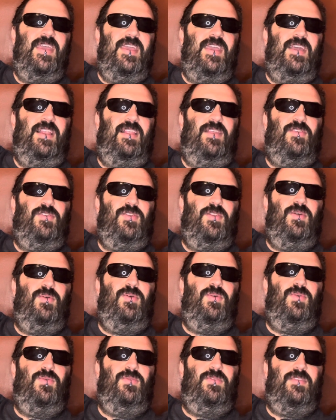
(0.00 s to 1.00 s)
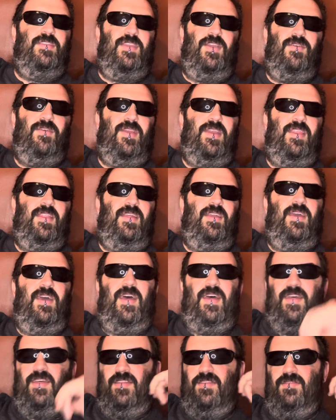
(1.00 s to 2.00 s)
It'll let you know who's narrating
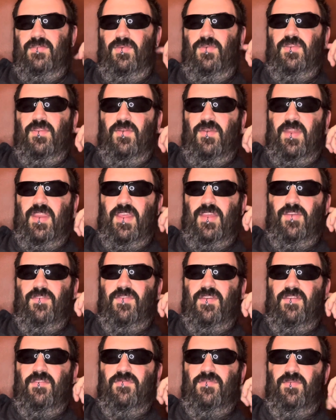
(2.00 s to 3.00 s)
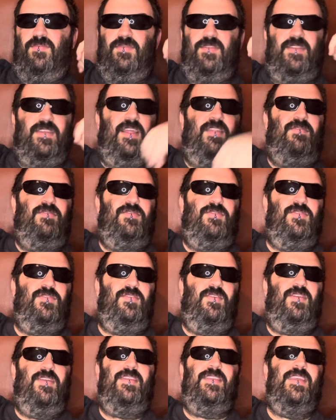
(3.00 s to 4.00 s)
your favorite films and television
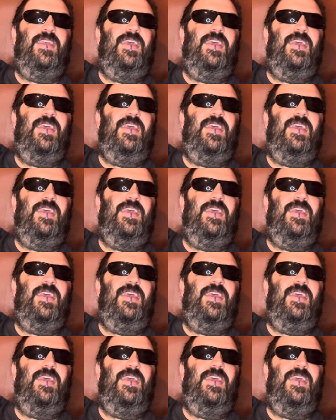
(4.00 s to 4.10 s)
series.